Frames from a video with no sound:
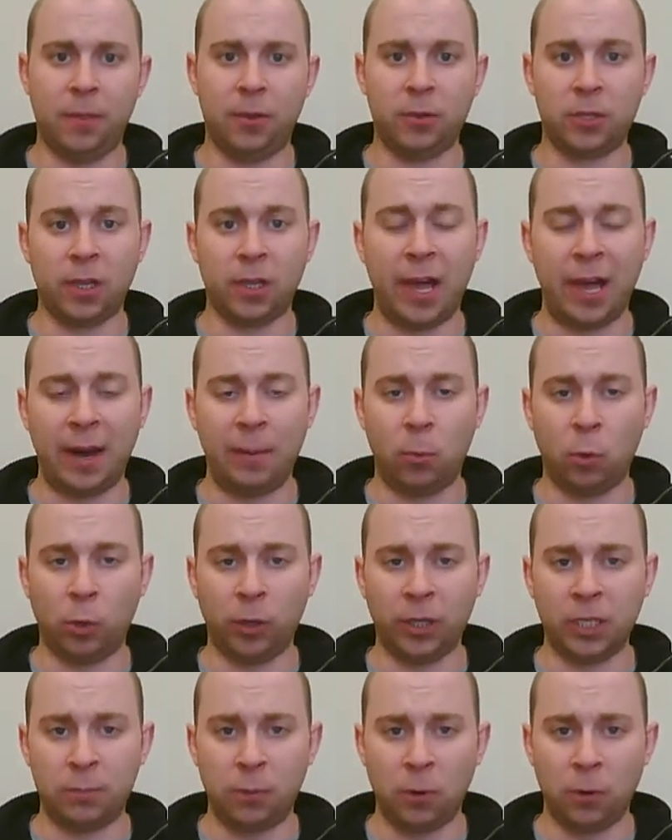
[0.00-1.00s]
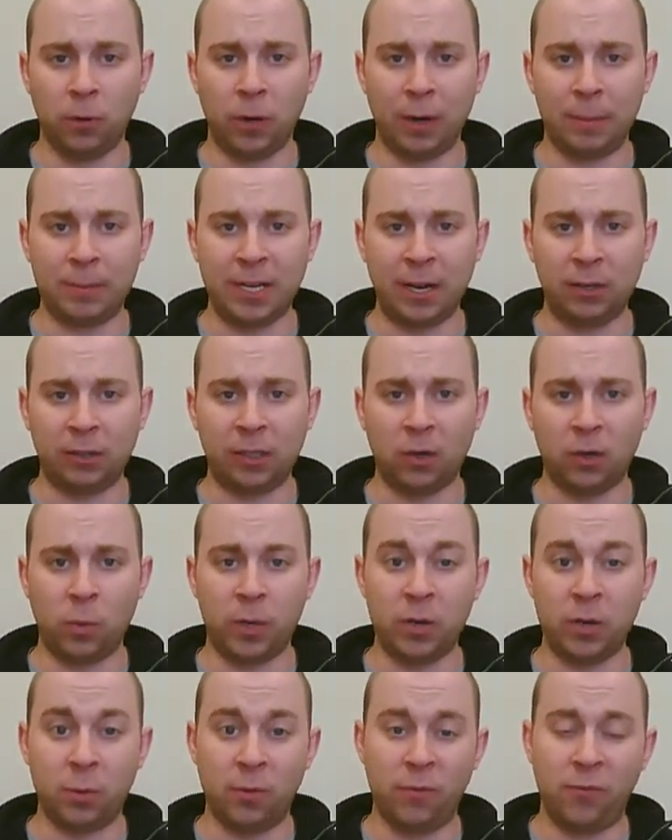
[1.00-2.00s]
There's a lot of mortgage programs out there
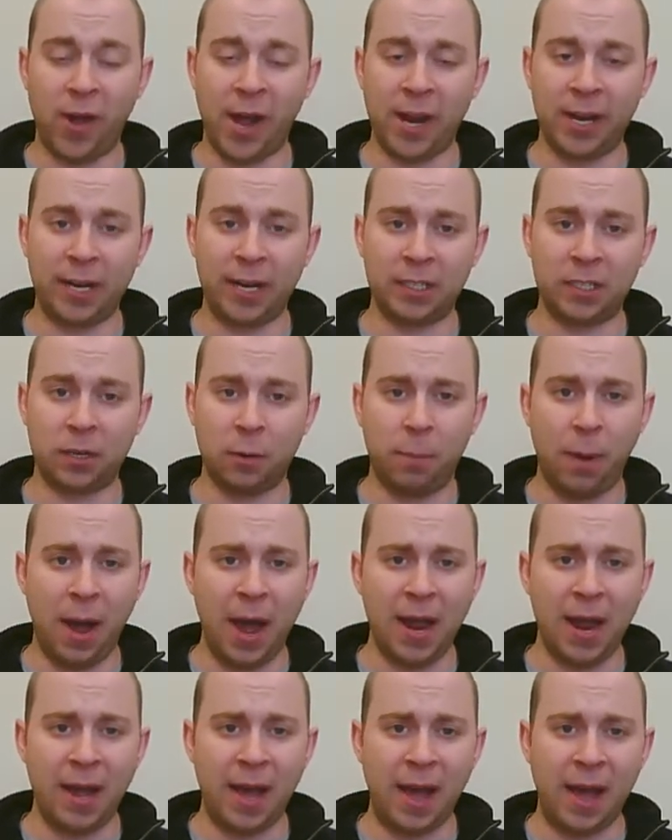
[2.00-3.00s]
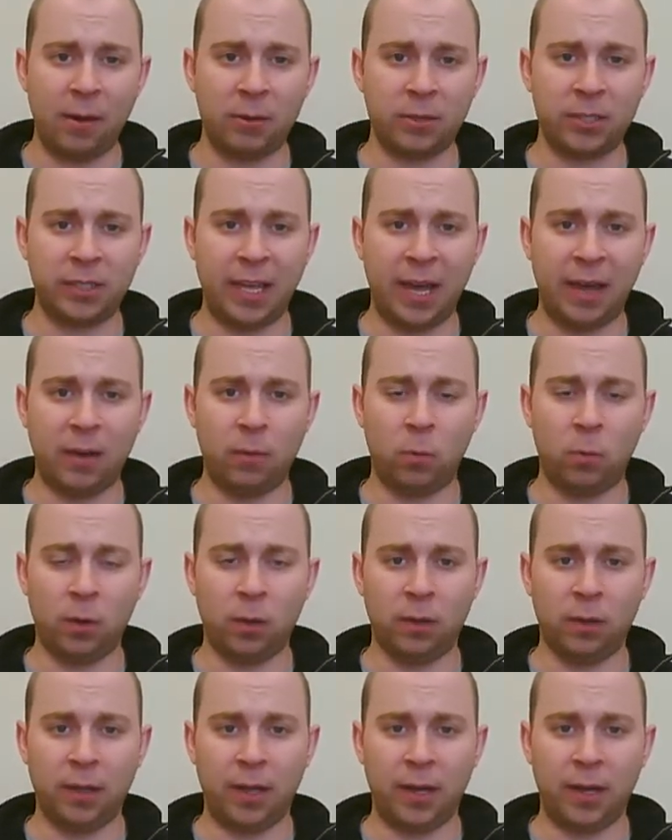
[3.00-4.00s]
when you refinance or buy a house that
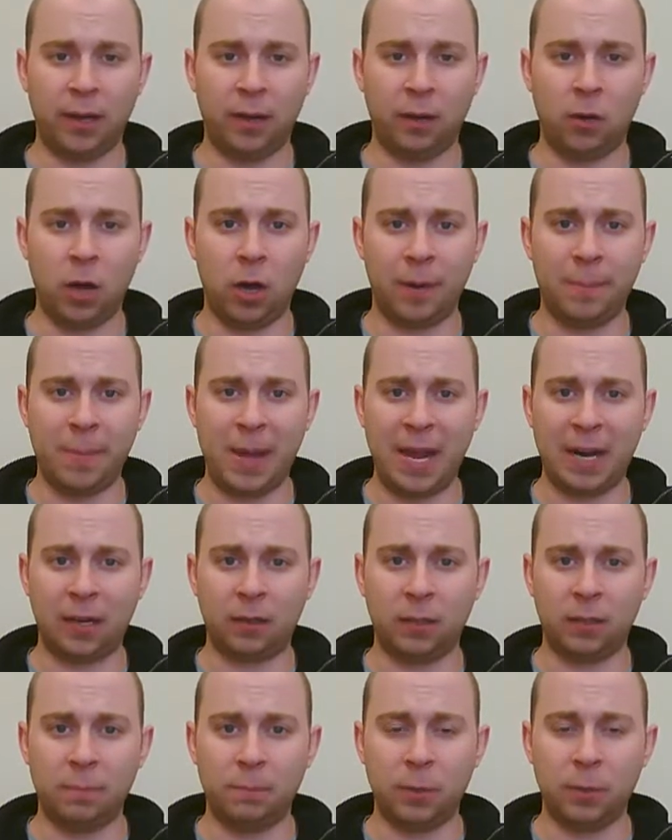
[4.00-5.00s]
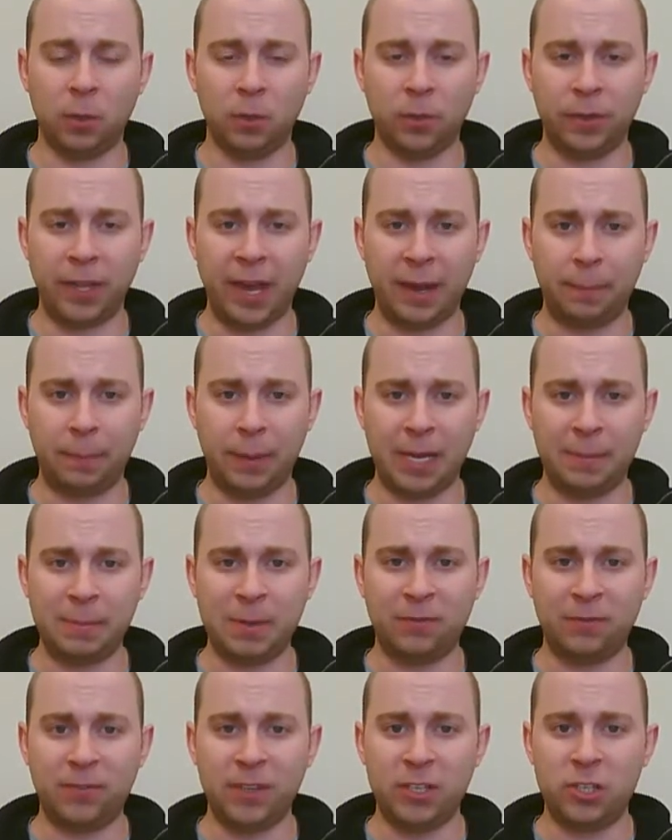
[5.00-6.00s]
will automatically build that
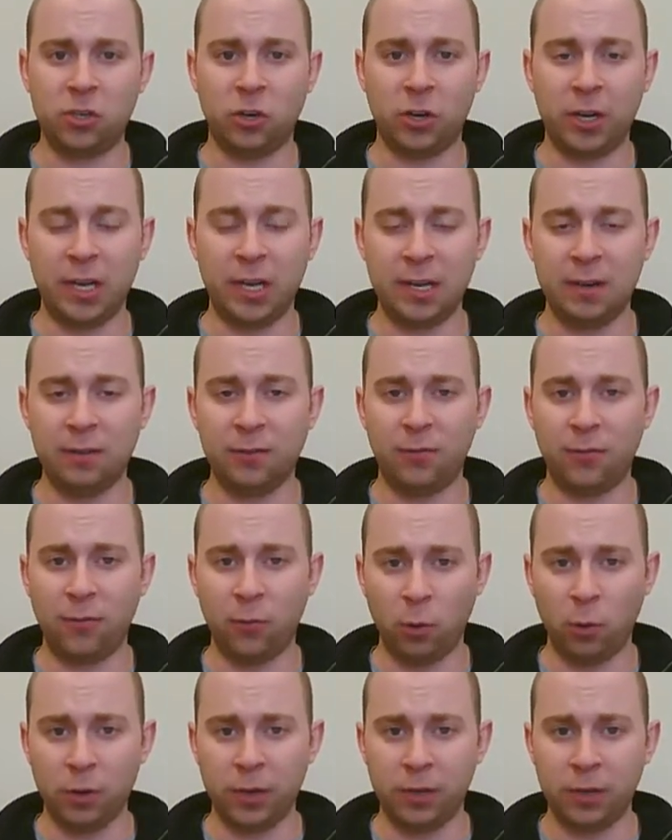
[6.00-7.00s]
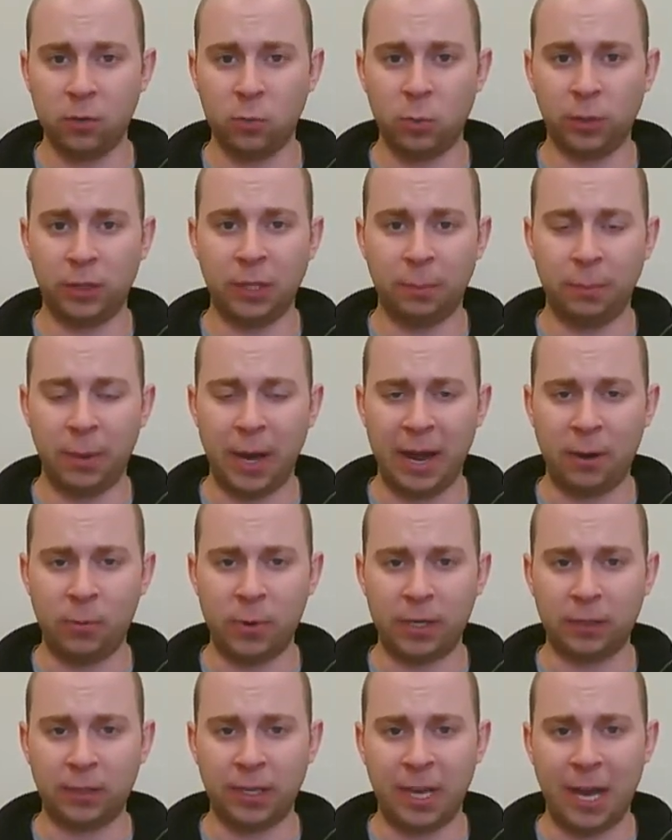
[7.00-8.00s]
payment feature in for you with the
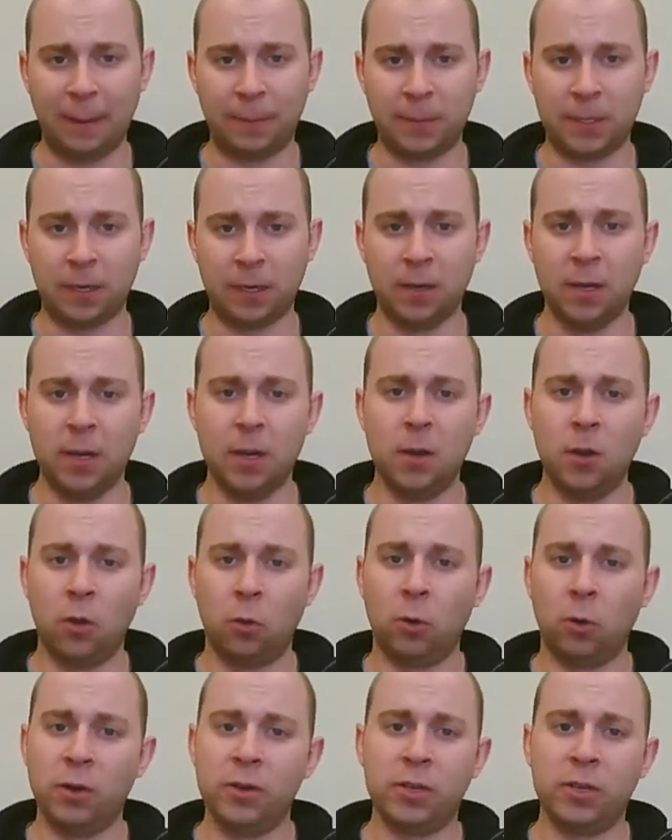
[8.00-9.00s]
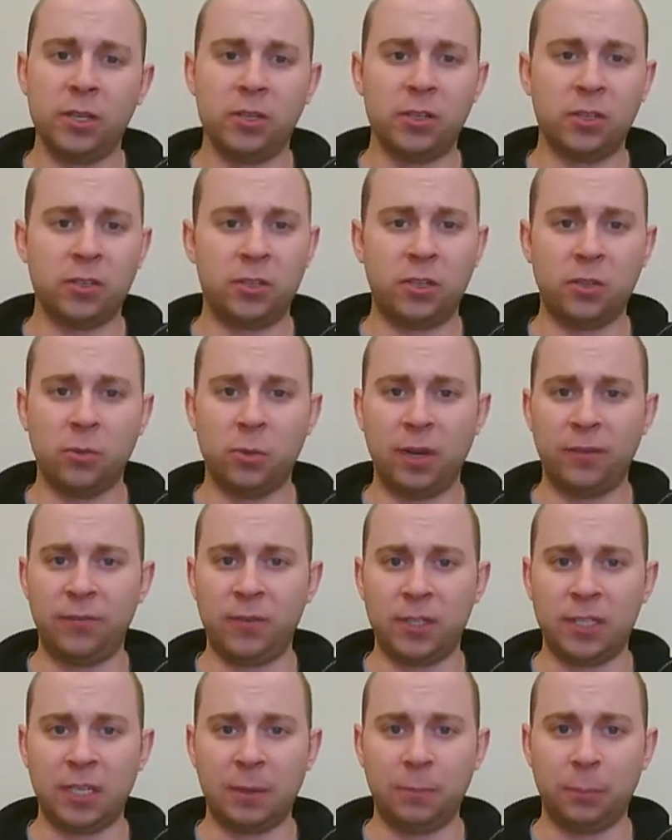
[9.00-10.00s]
bi-weekly option. Or you can just do it
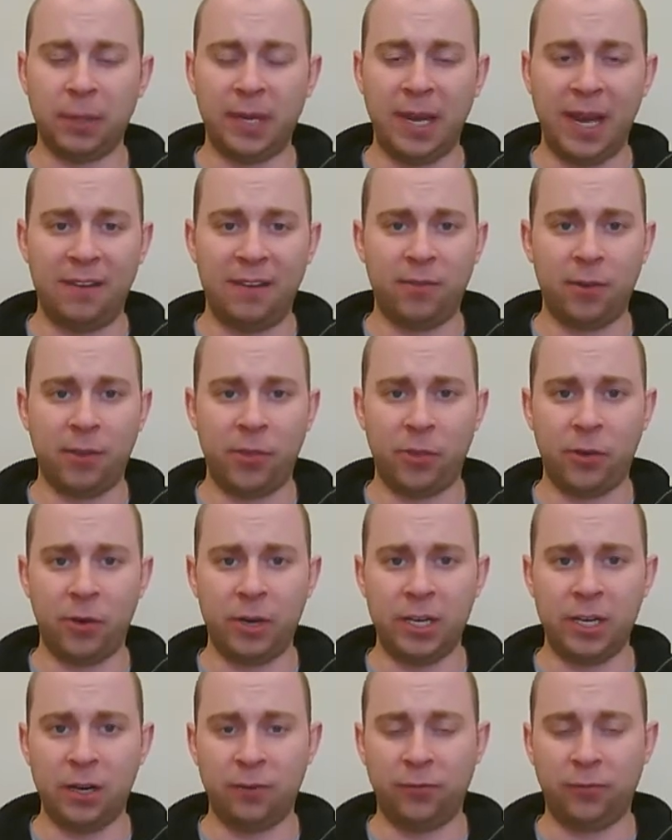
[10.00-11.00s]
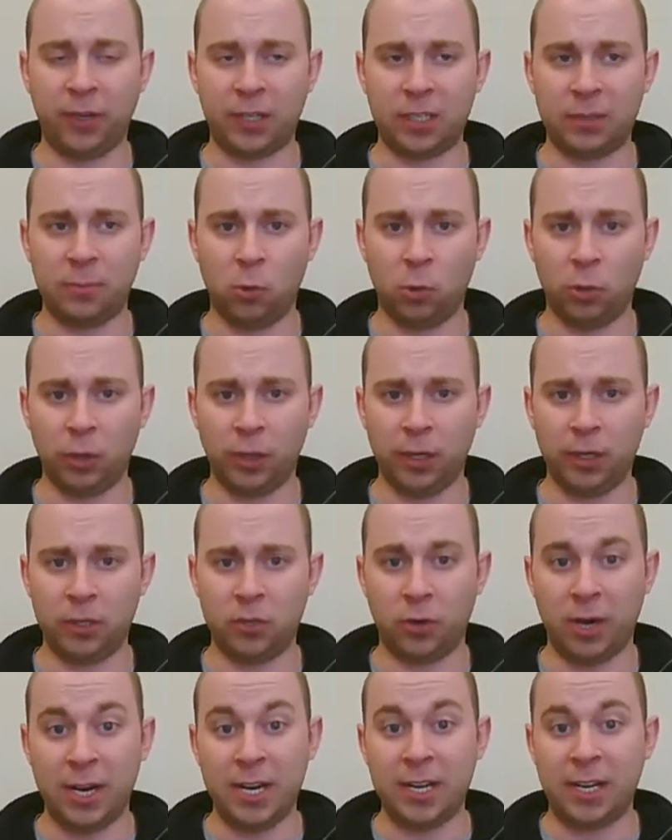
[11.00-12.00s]
if you simply have a 30-year fixed
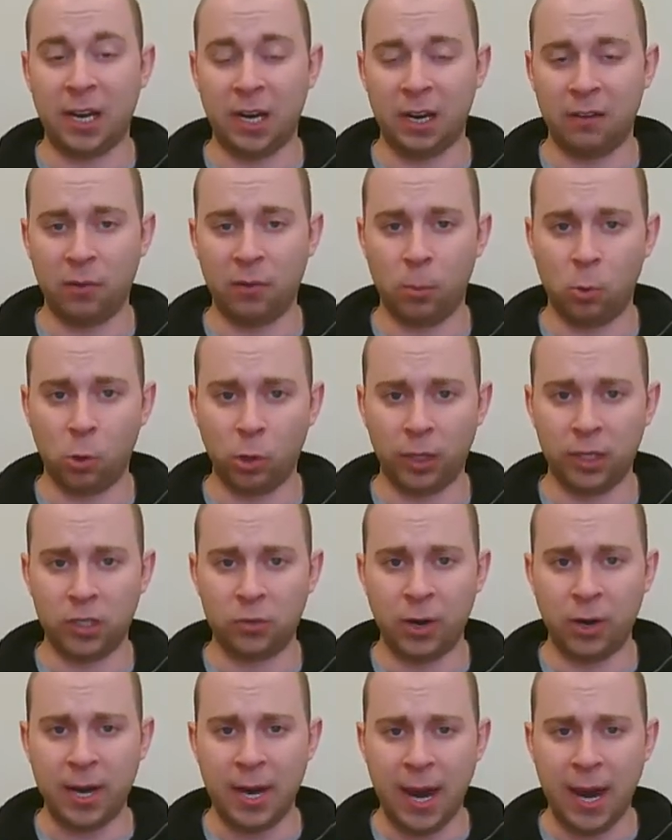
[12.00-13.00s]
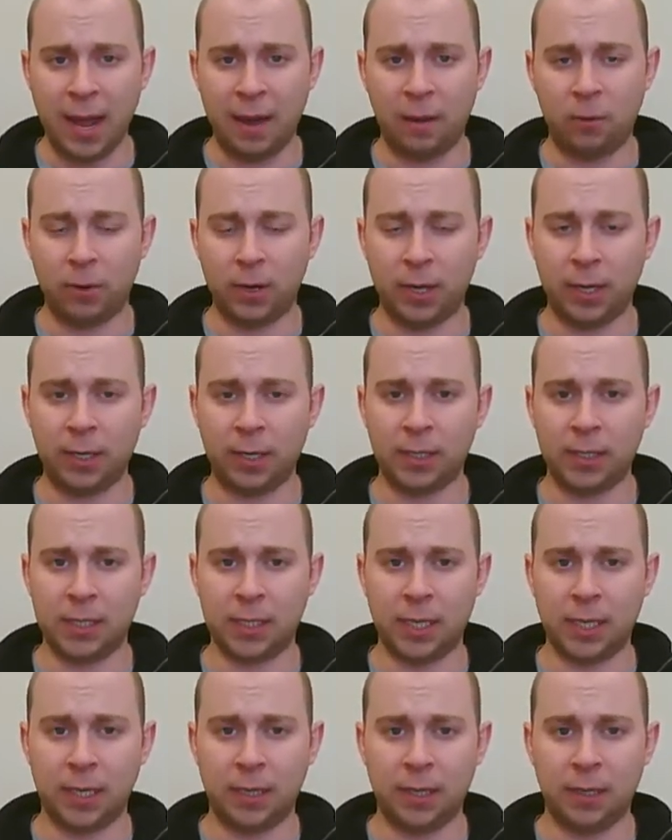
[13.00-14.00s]
mortgage or any kind of a mortgage right now
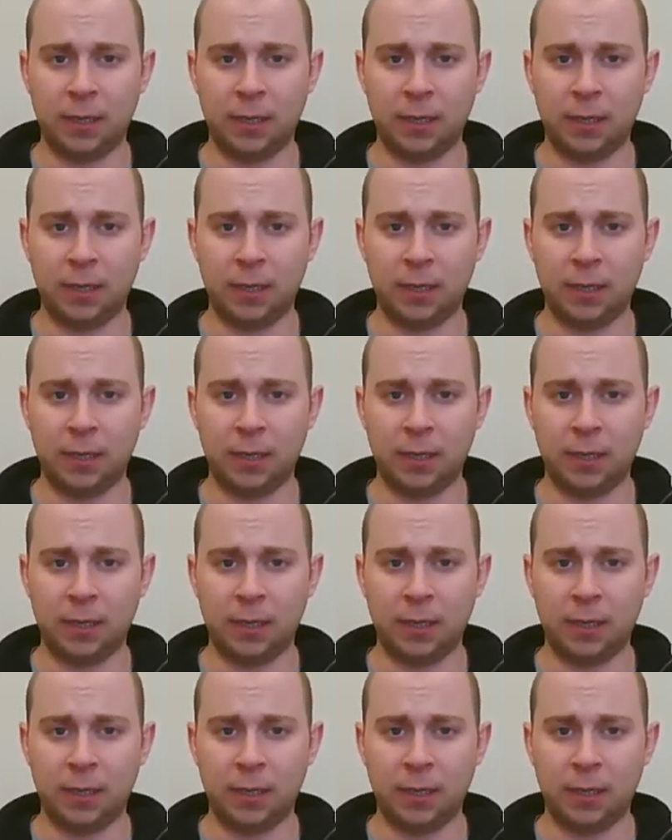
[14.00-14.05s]
and